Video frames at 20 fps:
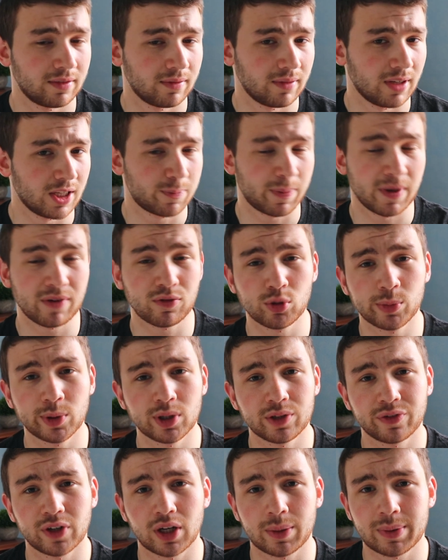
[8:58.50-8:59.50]
it's been
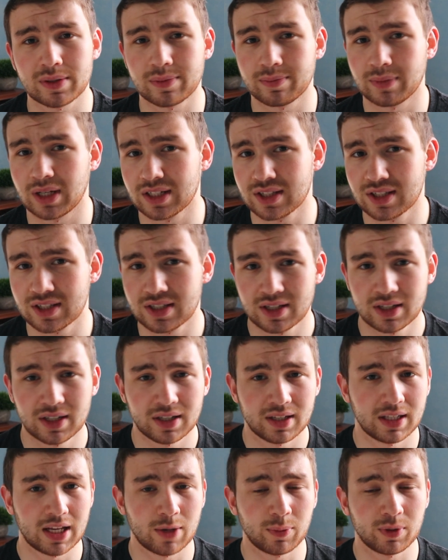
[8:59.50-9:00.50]
rumored for a couple of months.
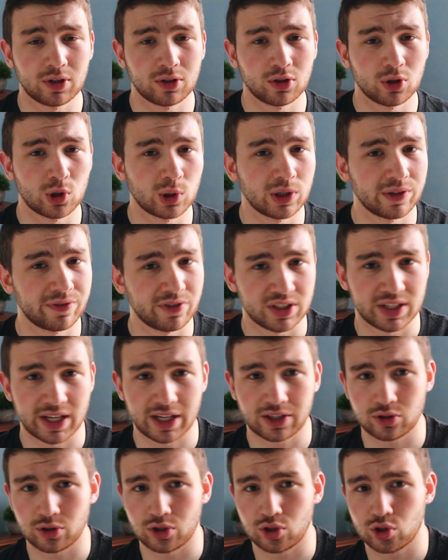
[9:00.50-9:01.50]
Now we don't know if it's
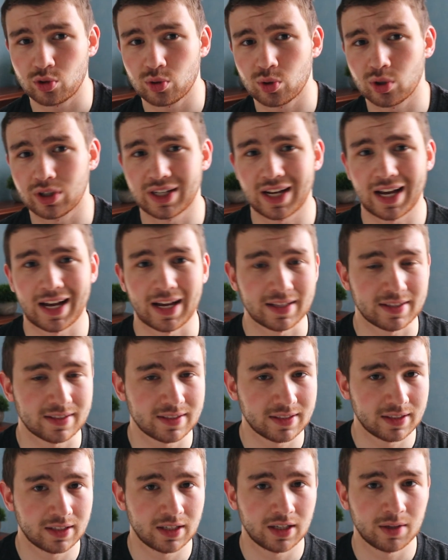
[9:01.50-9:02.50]
actually true or
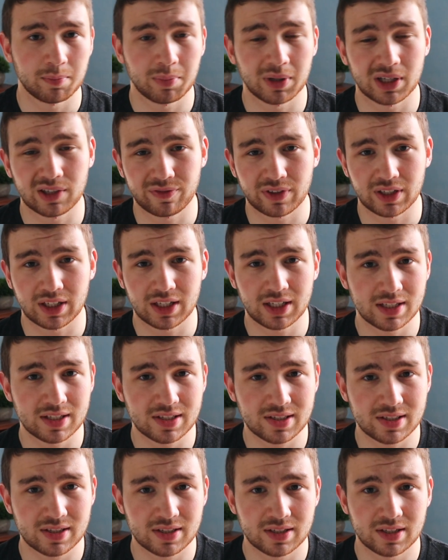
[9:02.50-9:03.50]
not, but if it
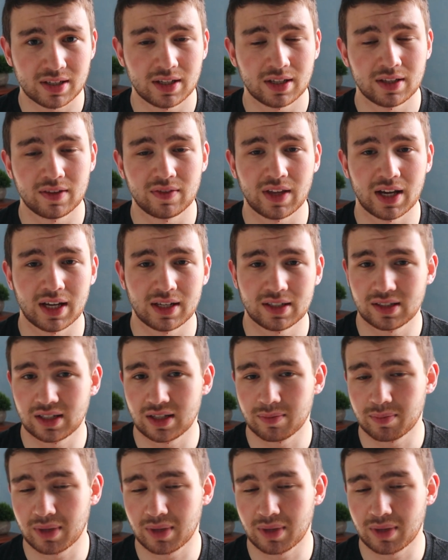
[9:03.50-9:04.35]
is, then it